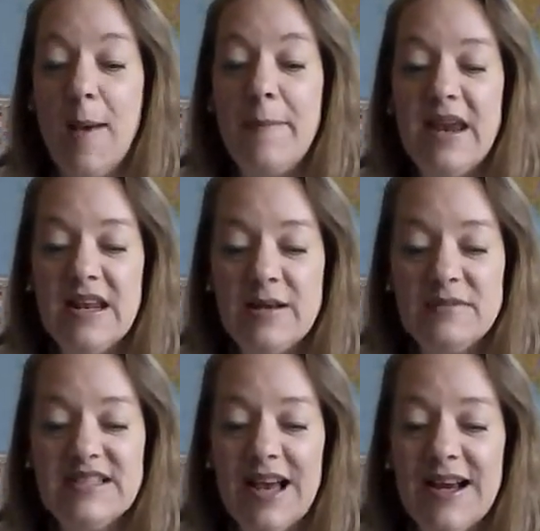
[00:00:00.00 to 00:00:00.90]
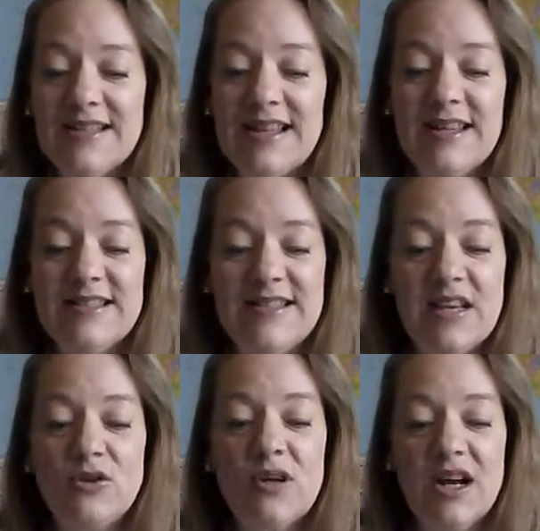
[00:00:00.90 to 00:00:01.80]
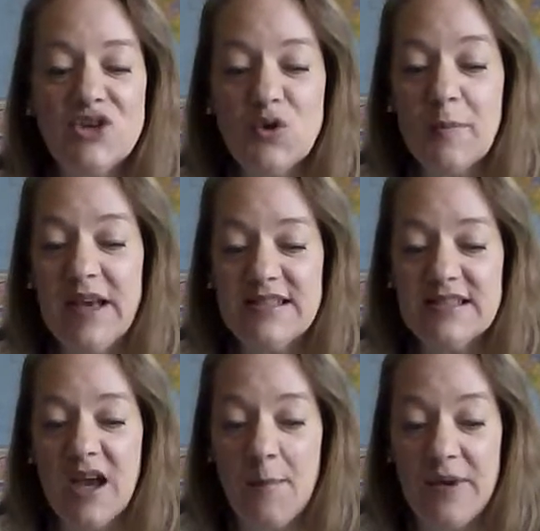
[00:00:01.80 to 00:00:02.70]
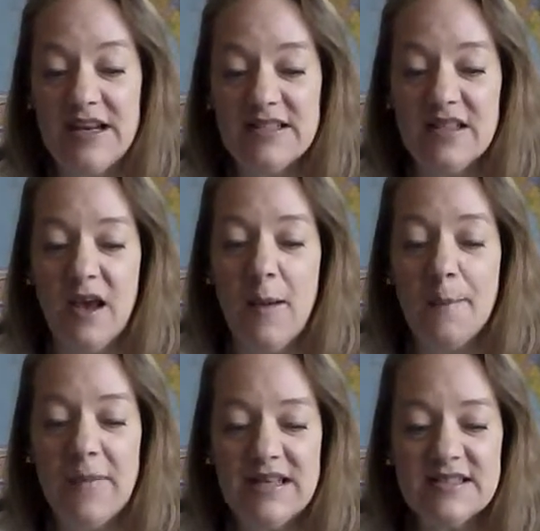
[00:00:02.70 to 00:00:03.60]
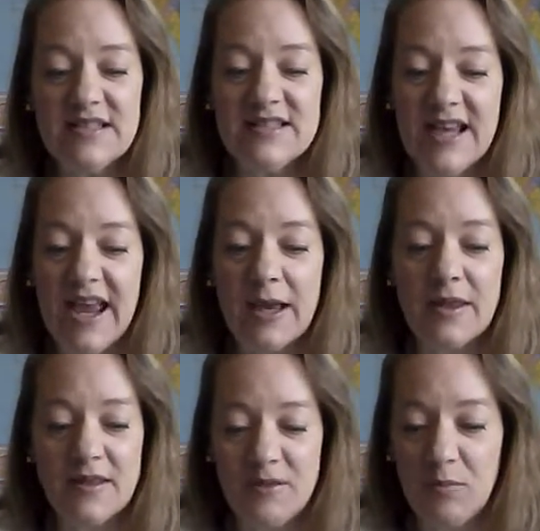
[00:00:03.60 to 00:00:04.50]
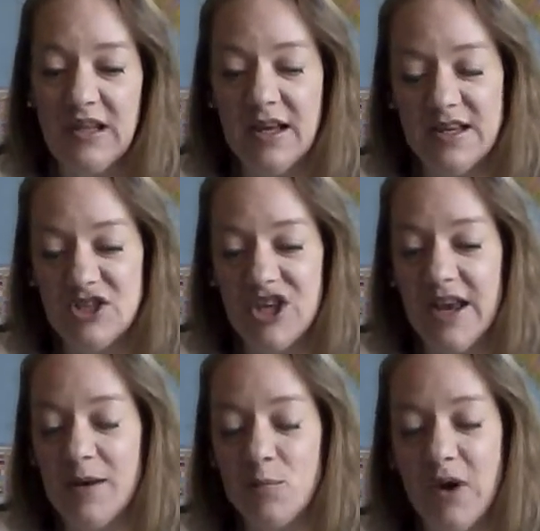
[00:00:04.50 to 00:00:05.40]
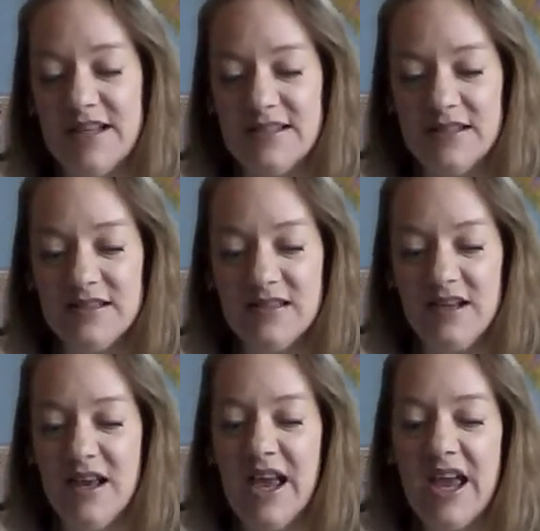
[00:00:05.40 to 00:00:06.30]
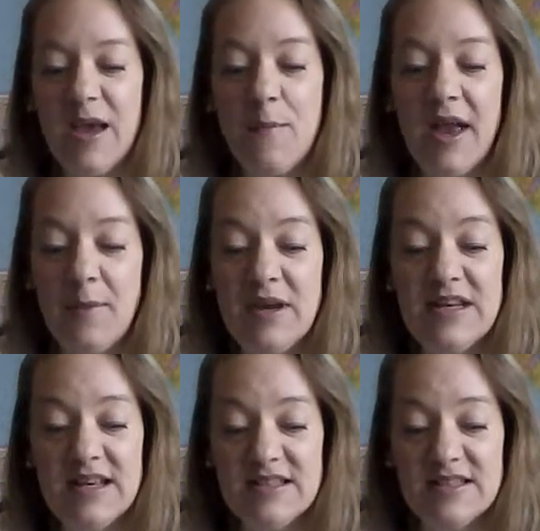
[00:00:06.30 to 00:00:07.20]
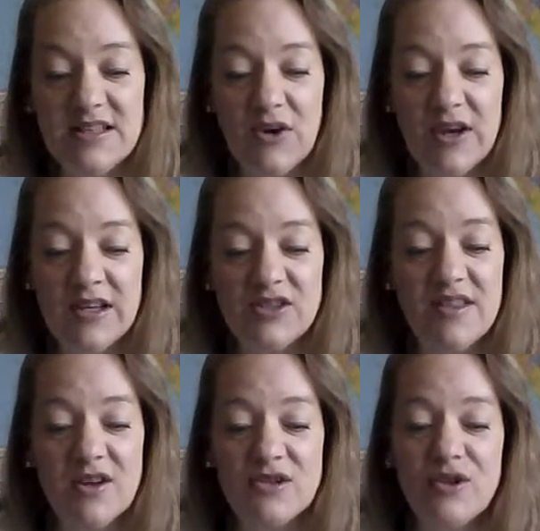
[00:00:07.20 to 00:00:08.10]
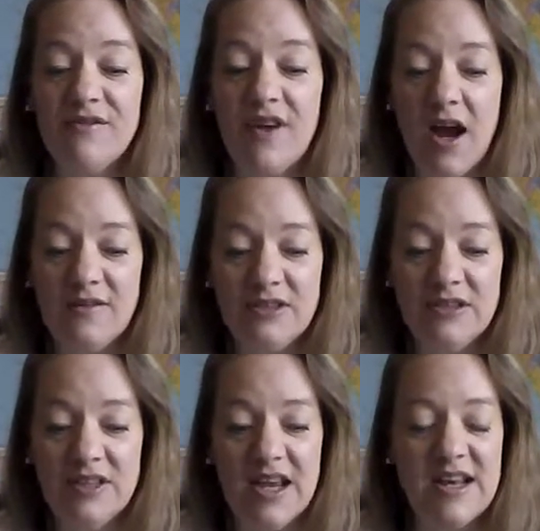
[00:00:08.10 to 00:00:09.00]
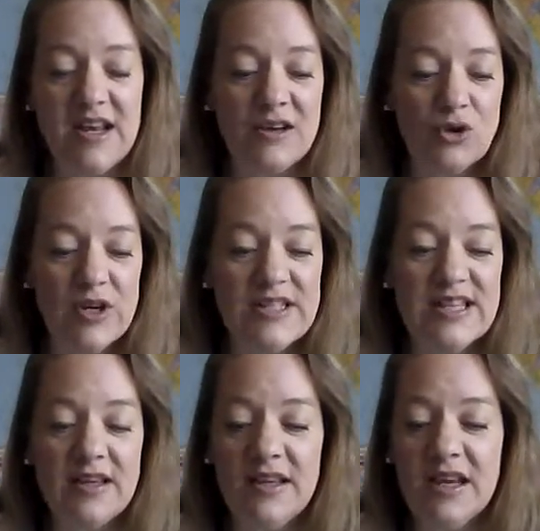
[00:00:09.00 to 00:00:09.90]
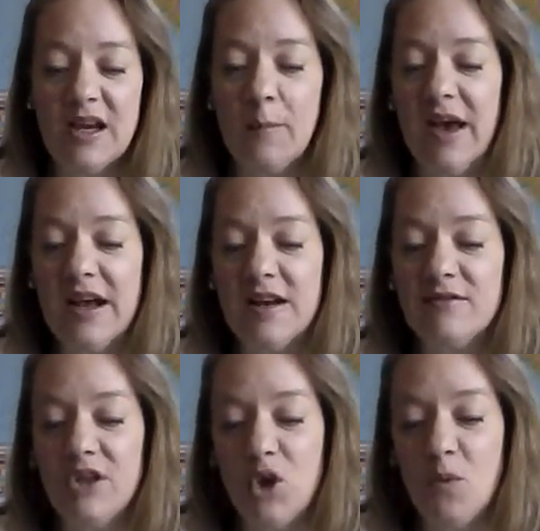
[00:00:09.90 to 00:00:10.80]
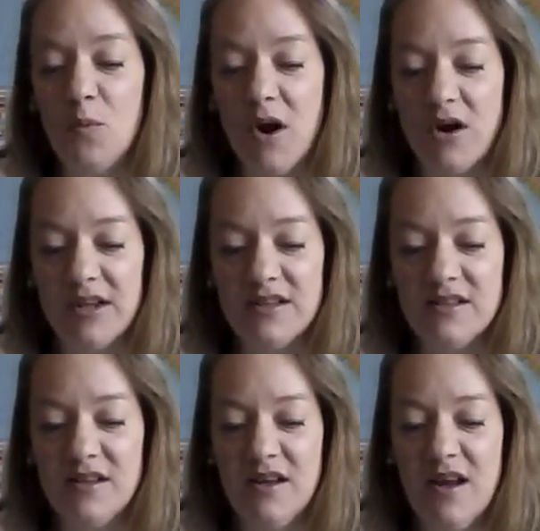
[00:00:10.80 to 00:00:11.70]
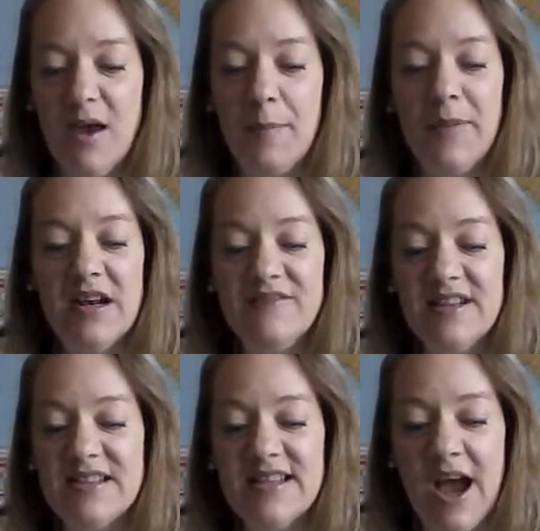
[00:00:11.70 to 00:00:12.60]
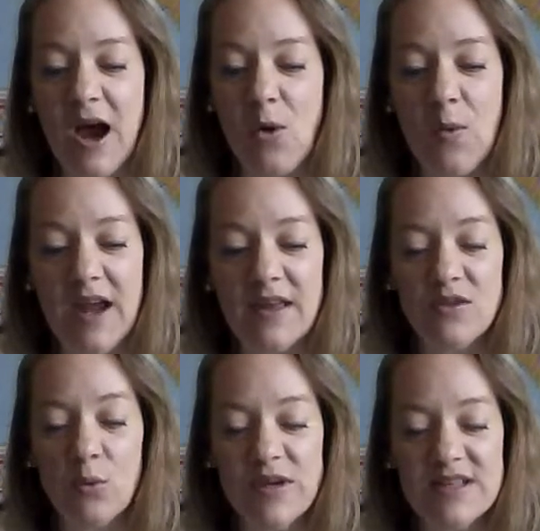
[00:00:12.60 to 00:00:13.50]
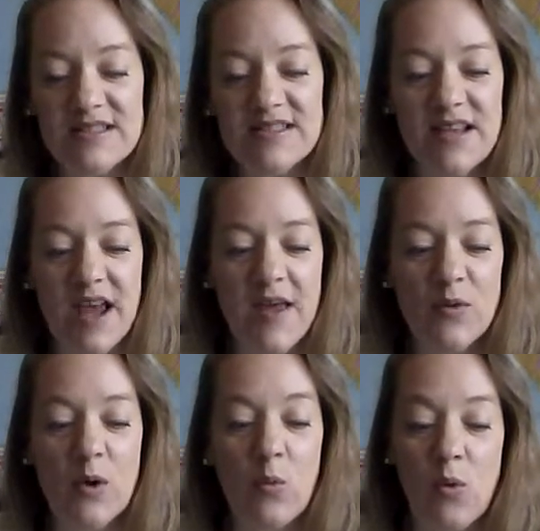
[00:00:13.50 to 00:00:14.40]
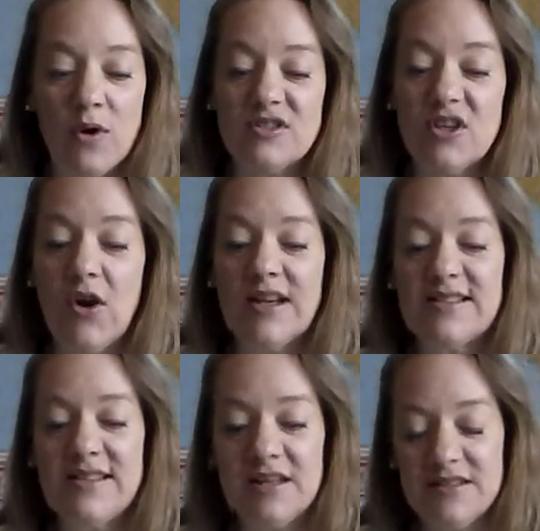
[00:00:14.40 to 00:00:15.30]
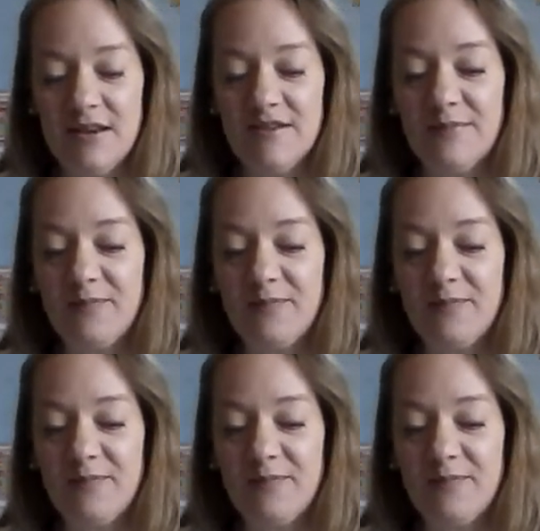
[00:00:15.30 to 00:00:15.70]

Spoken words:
Medium-sized and single country-based companies must take the plunge and embrace it. It may be necessary to their survival in an increasingly competitive global market. Benefits outweighing the risks and the rewards are extensive.